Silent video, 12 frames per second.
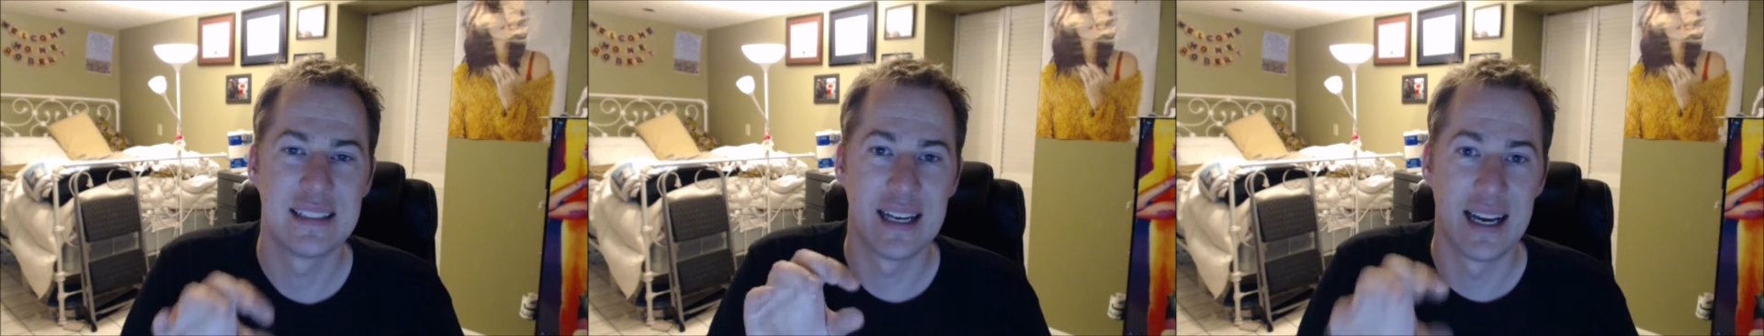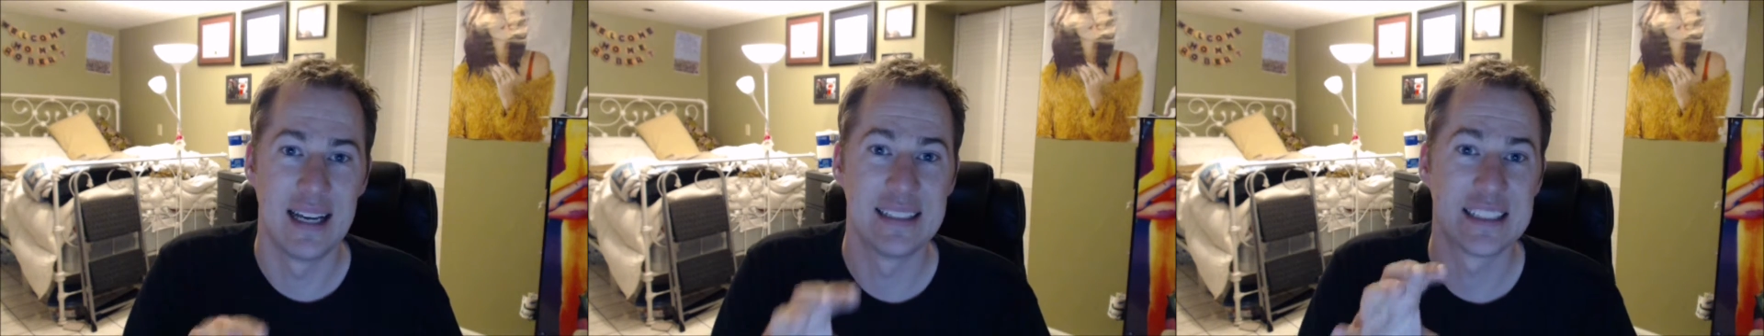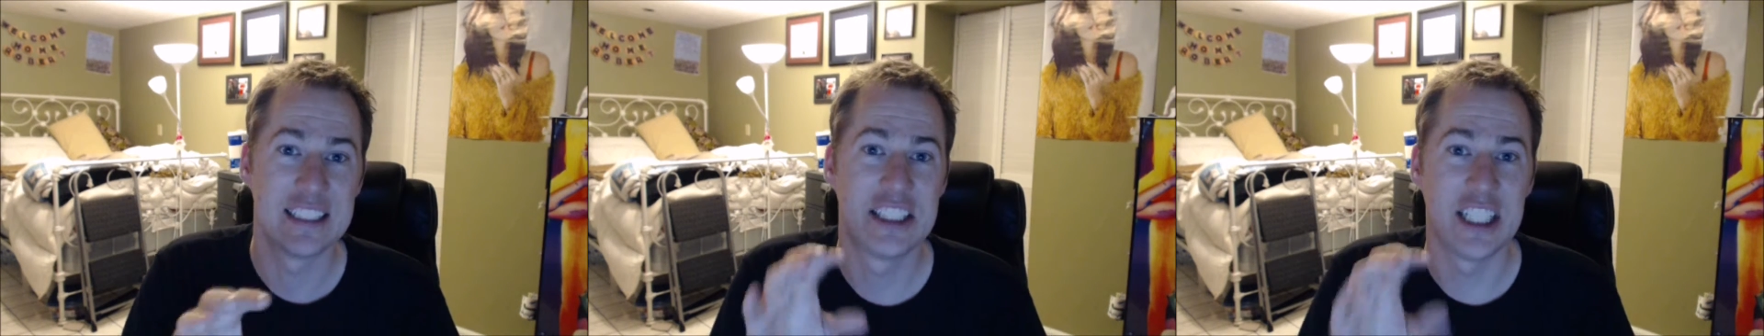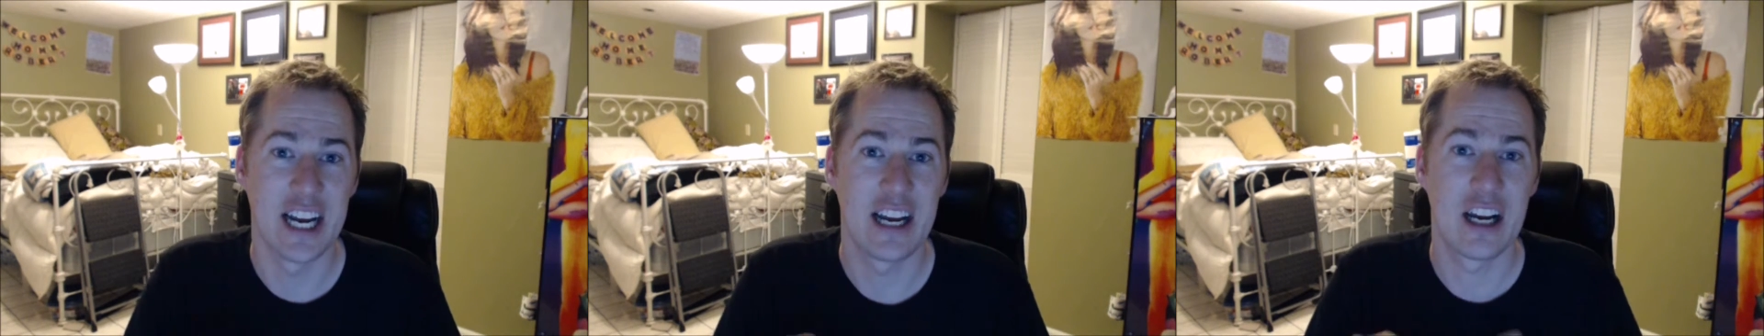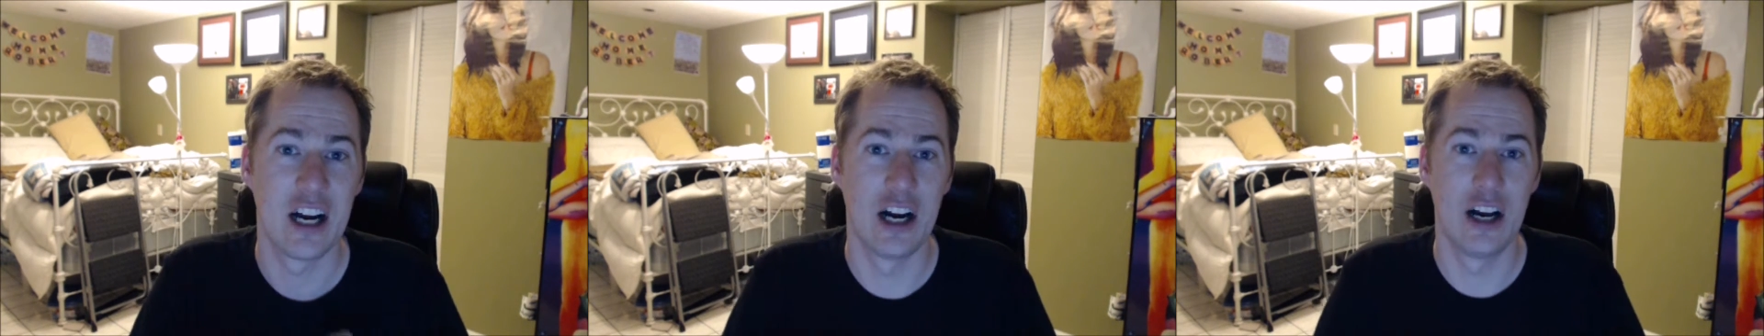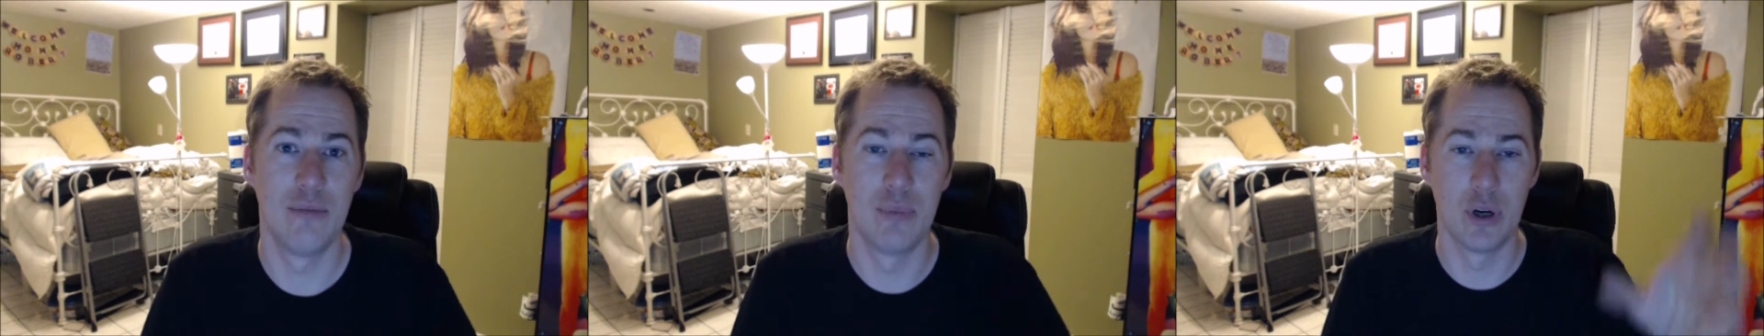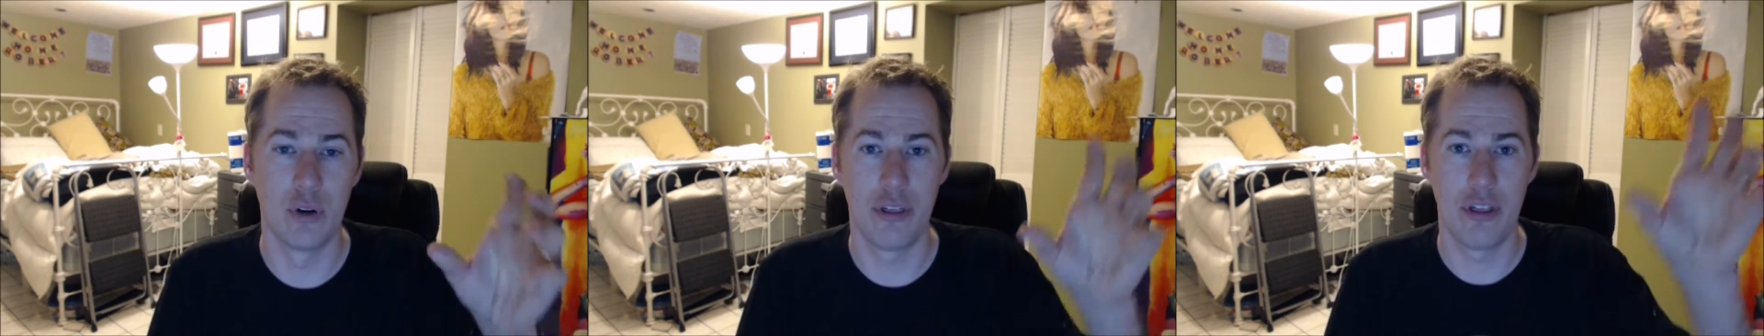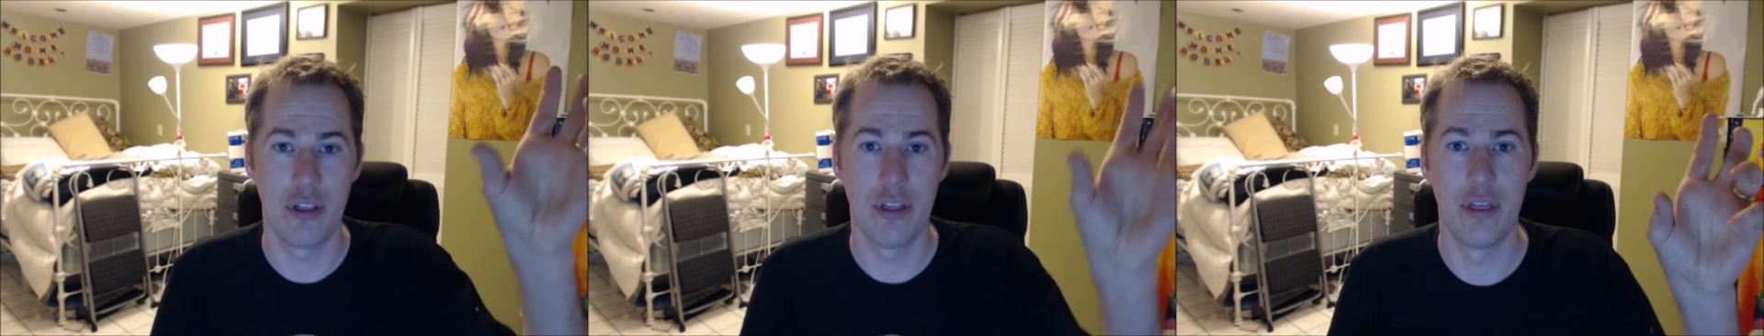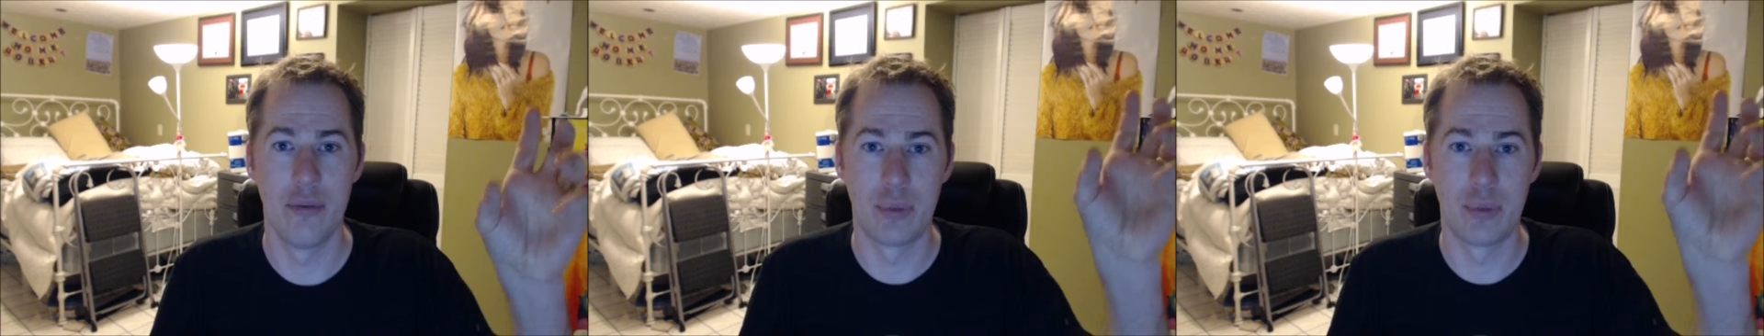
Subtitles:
has a check on both the